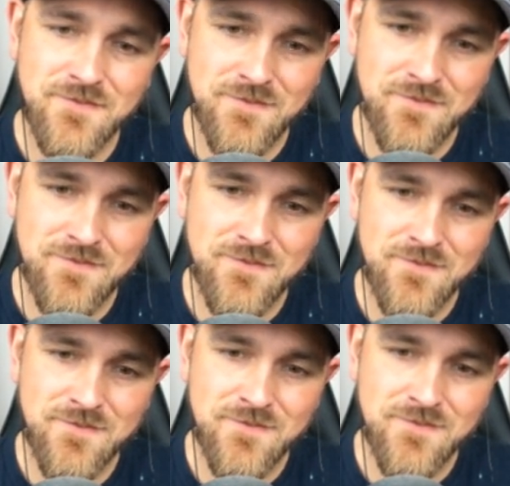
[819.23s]

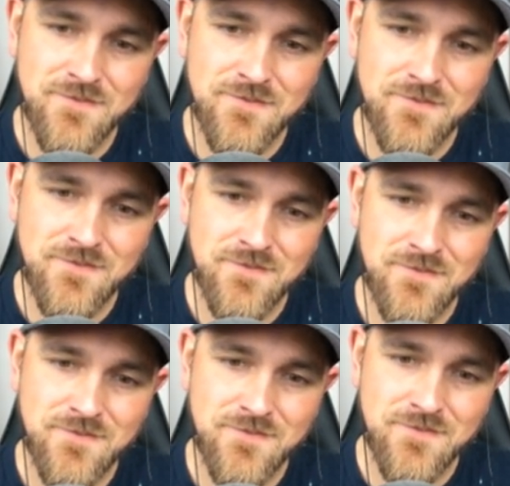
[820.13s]

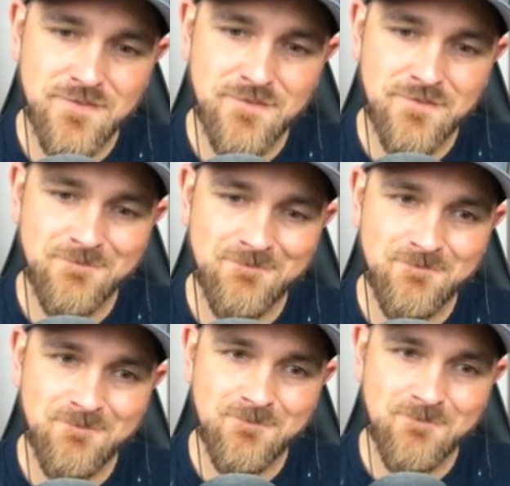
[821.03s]

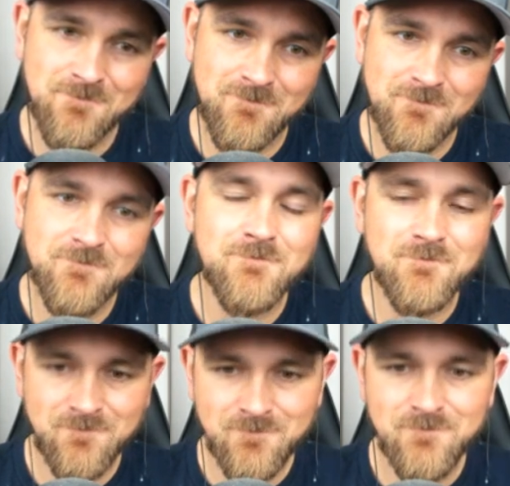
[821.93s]

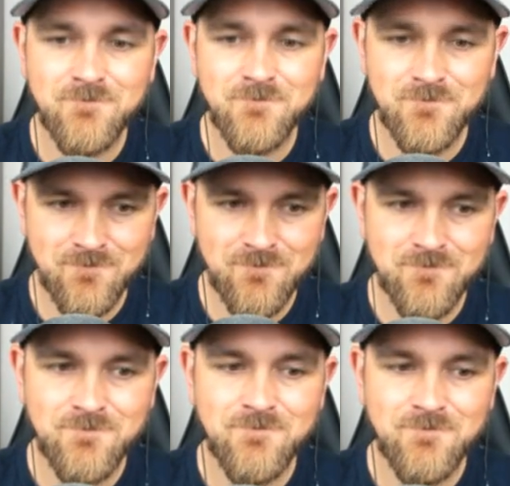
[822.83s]

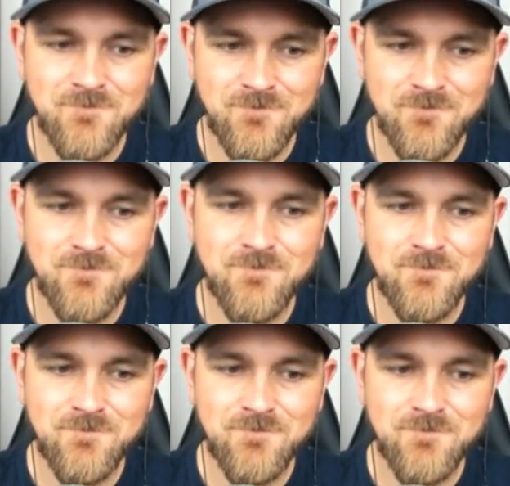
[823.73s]

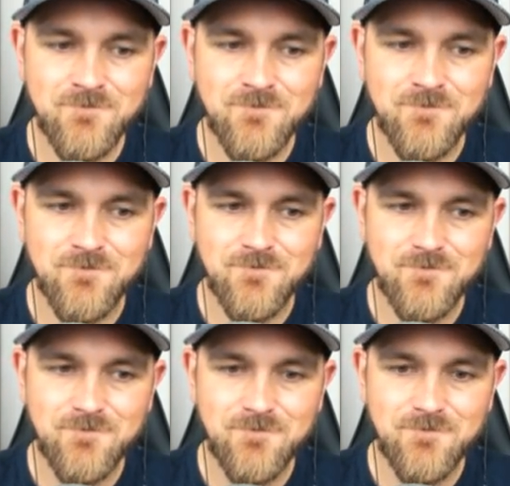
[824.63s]

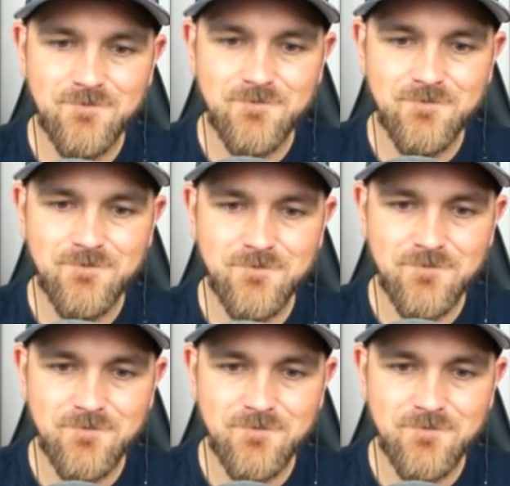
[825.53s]
No words are spoken by the person on screen.